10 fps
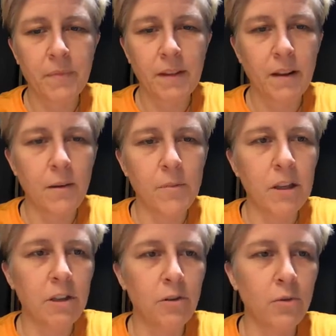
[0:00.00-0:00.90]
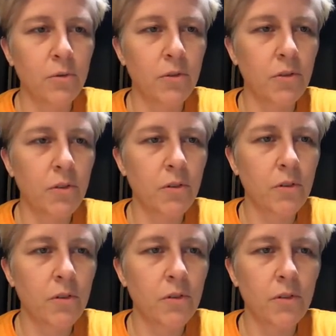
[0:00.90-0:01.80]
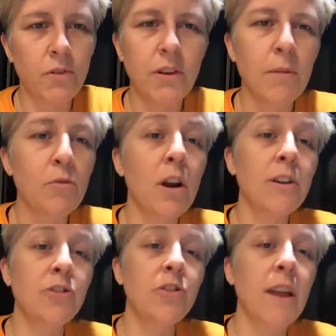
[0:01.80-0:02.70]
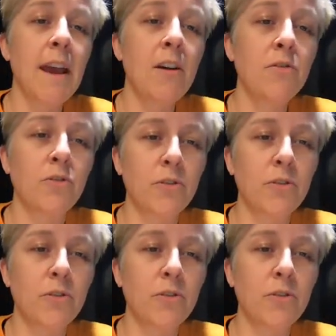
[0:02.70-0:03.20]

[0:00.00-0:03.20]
going to use SEMrush now, just